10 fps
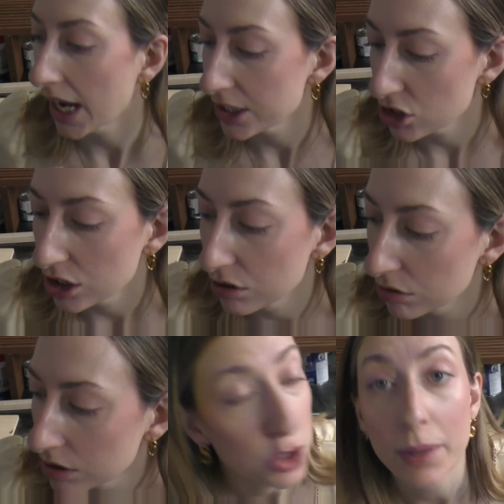I do.
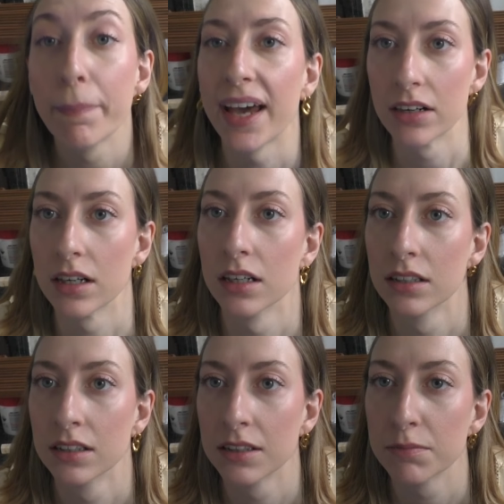Do it better.
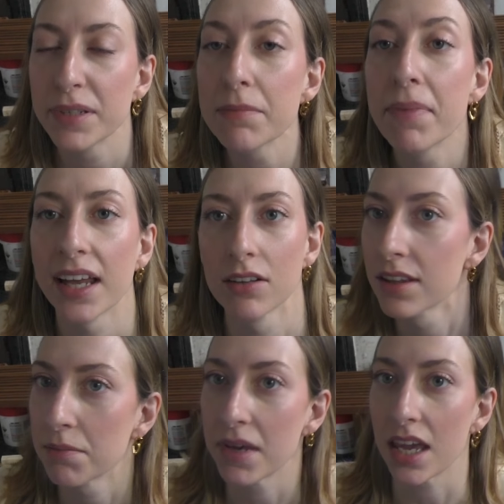Be better
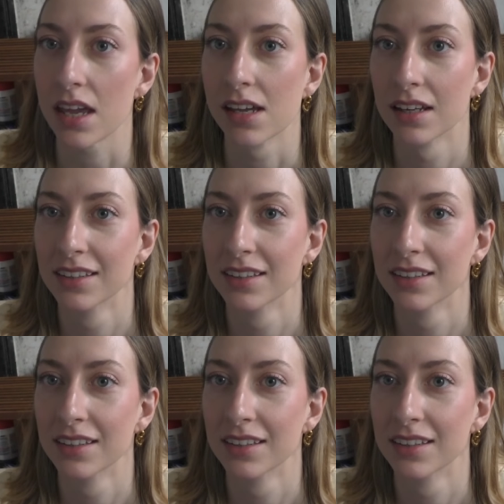than me.